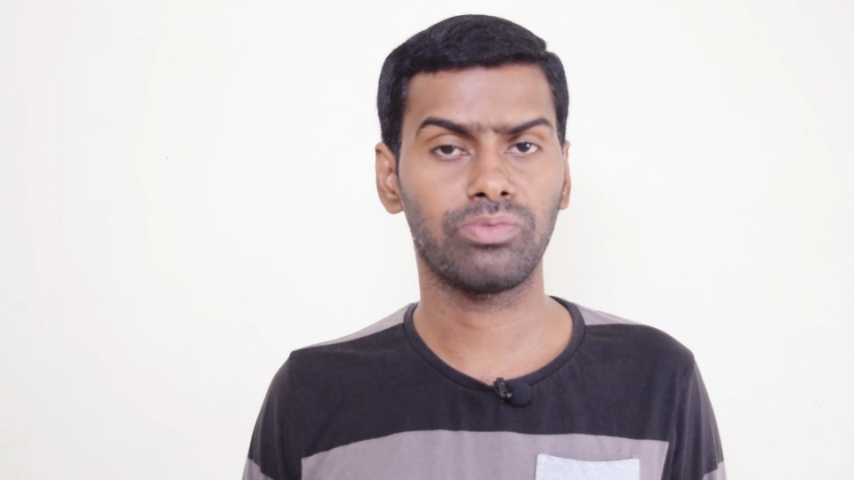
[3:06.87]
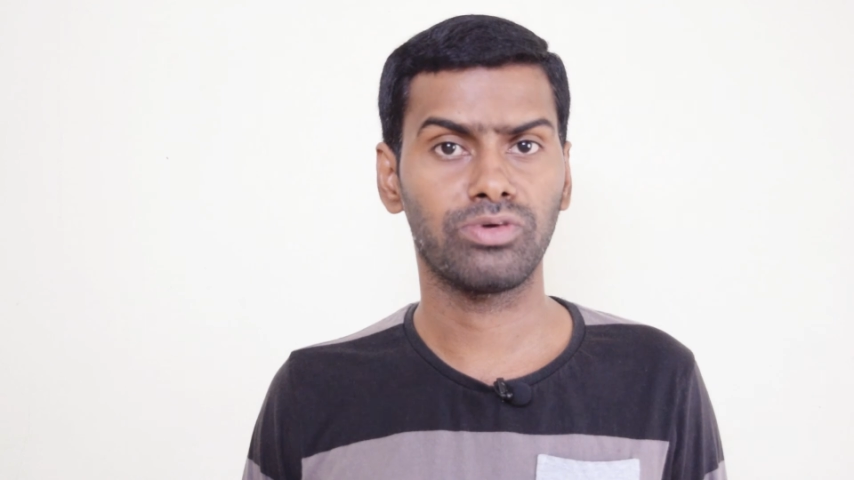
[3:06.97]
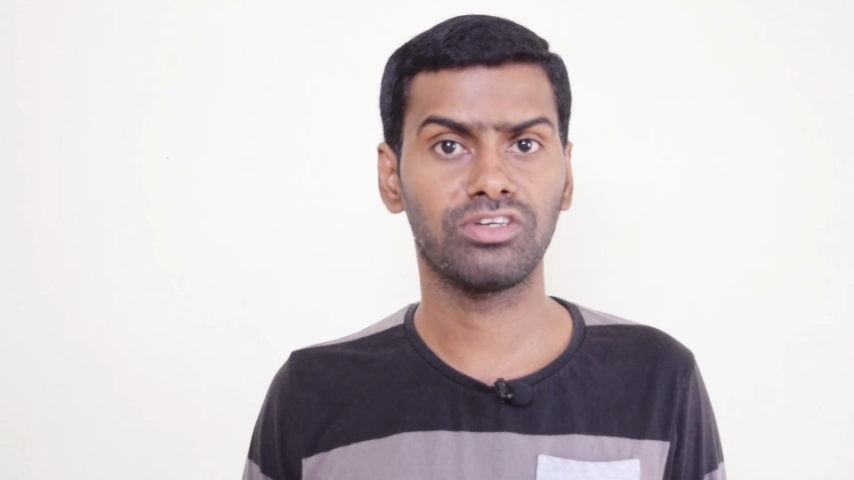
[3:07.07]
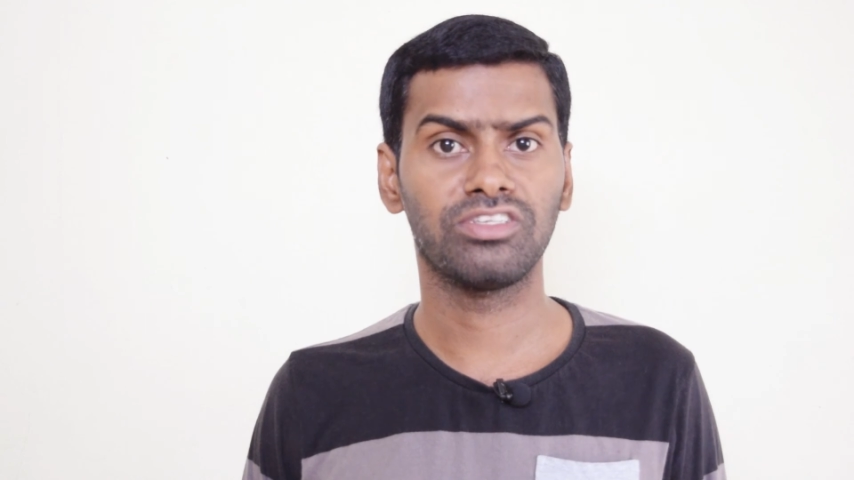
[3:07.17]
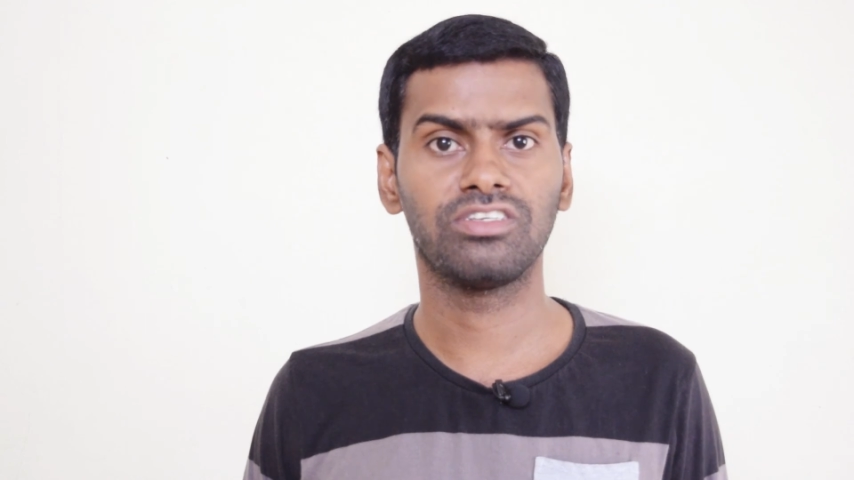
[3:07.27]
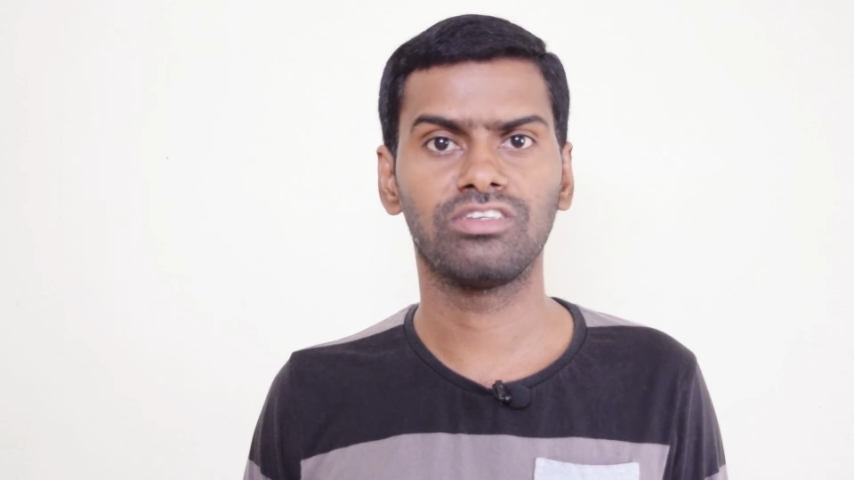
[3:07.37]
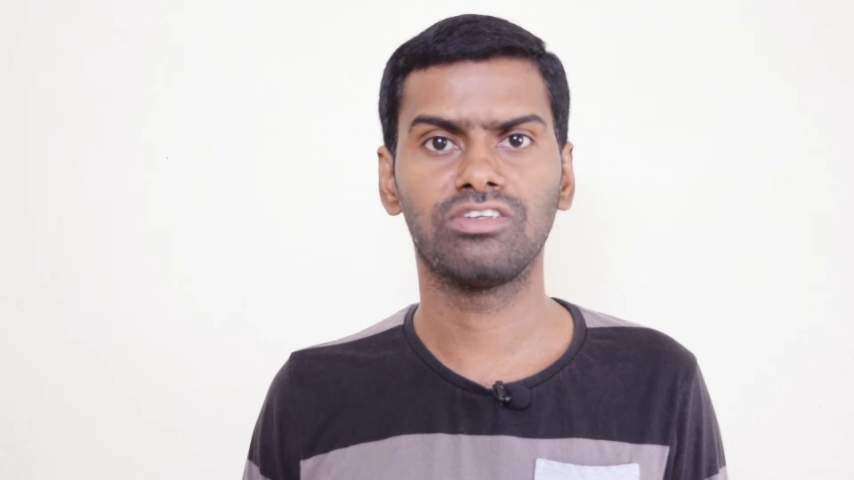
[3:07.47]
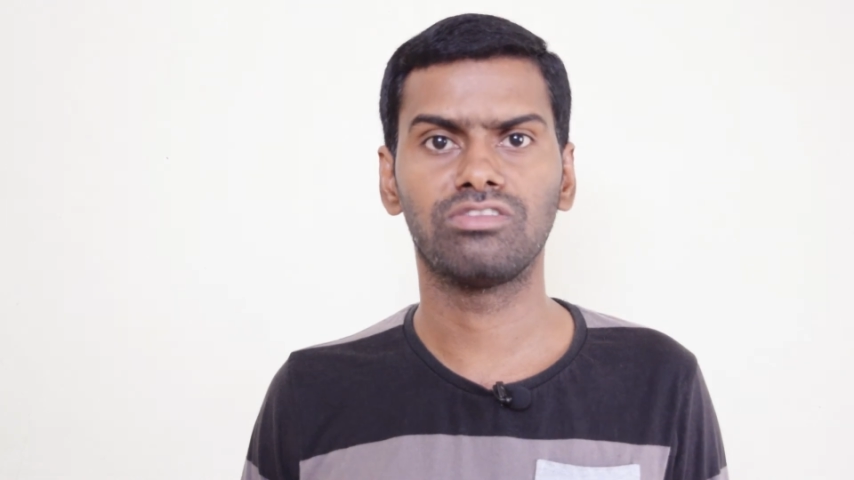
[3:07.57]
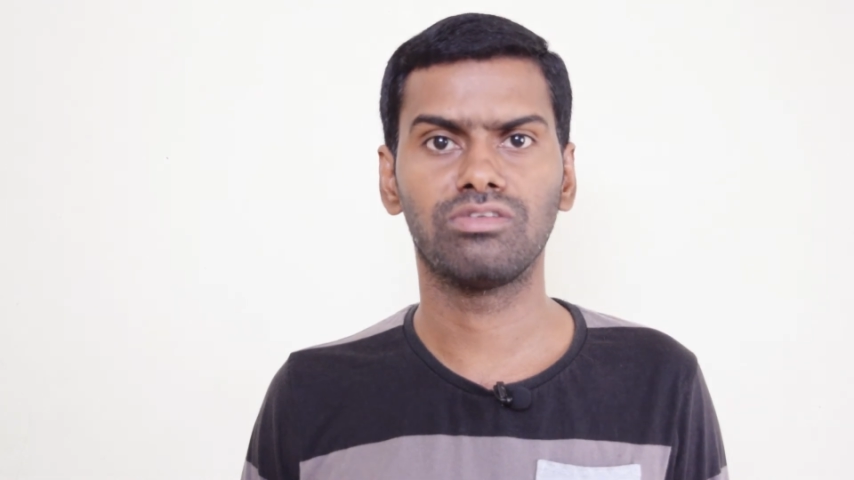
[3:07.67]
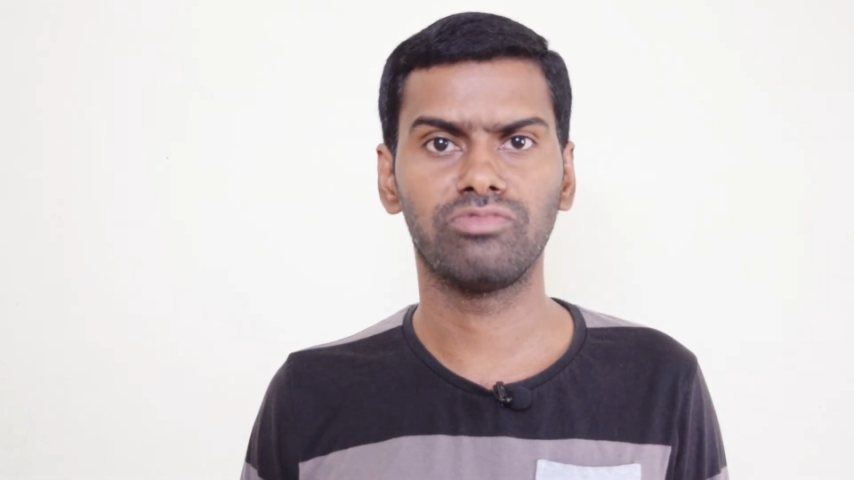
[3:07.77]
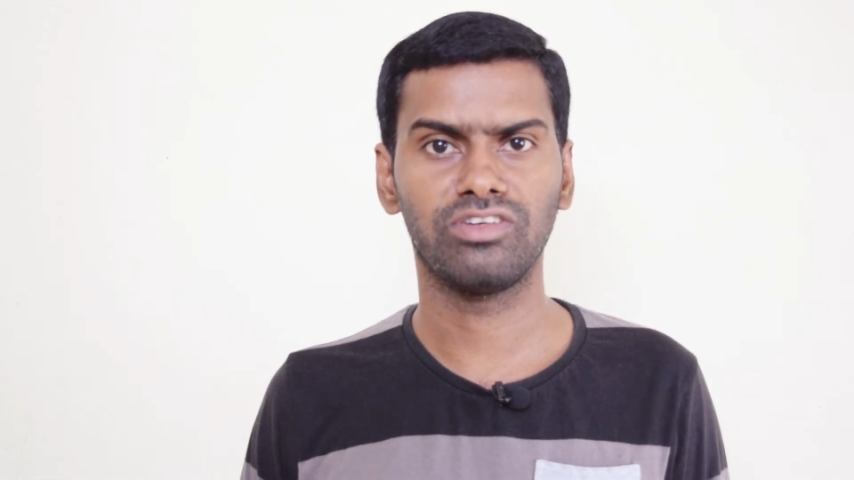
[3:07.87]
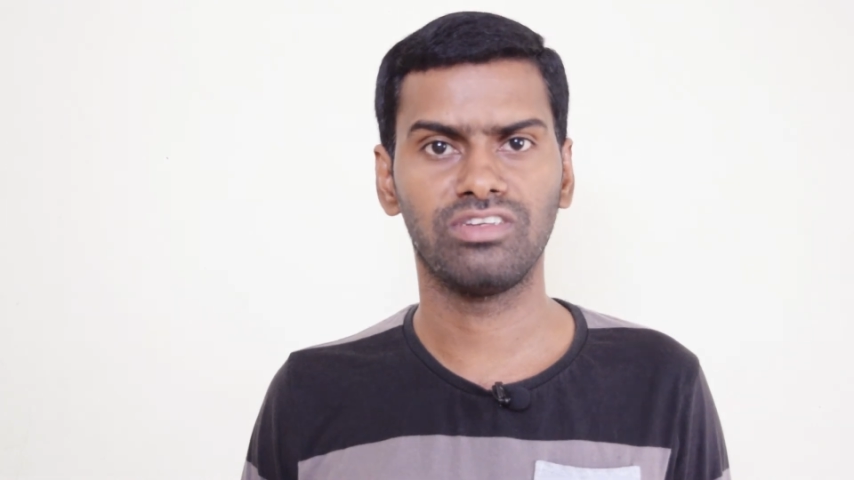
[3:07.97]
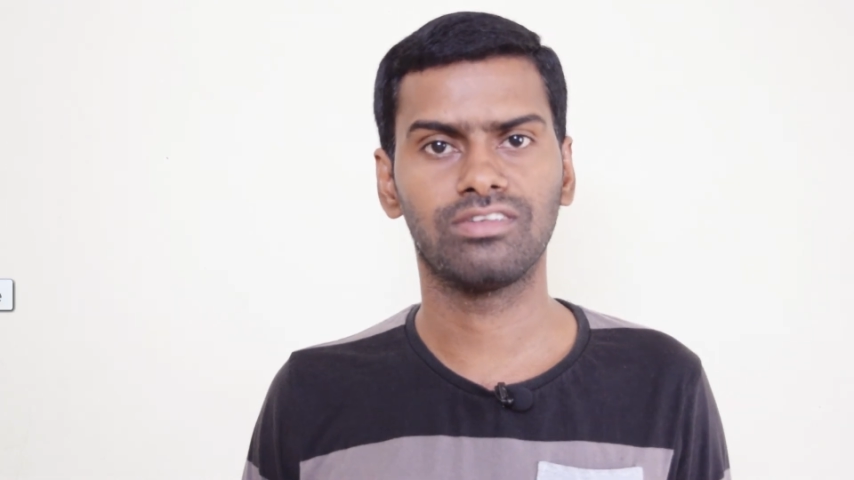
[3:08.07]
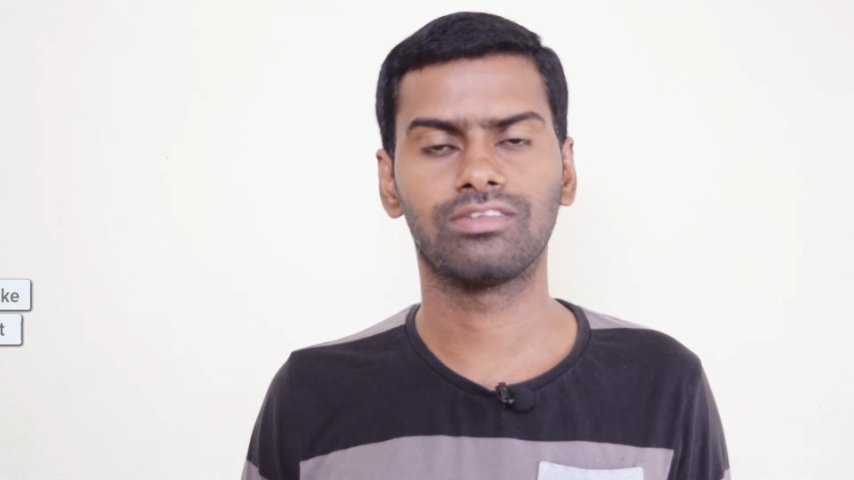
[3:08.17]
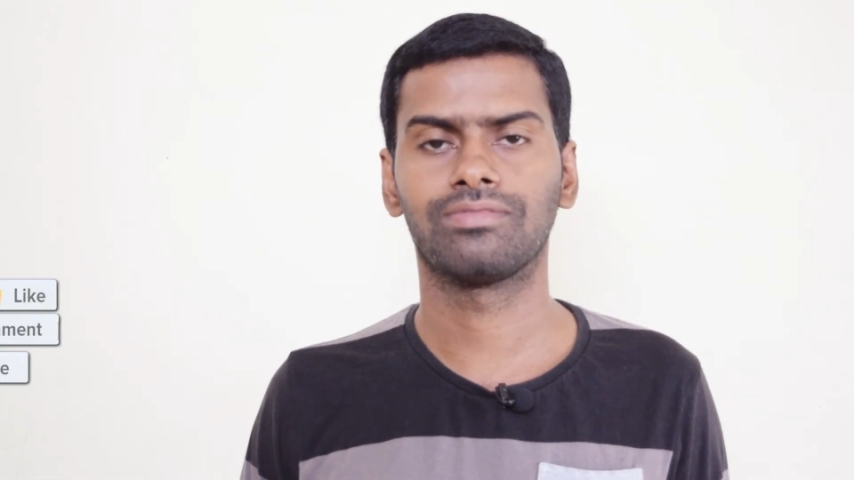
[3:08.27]
producing youtube
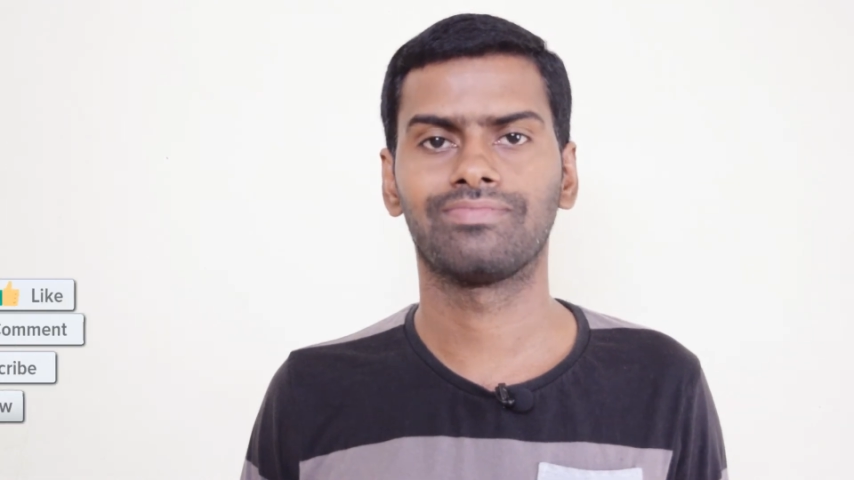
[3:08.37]
videos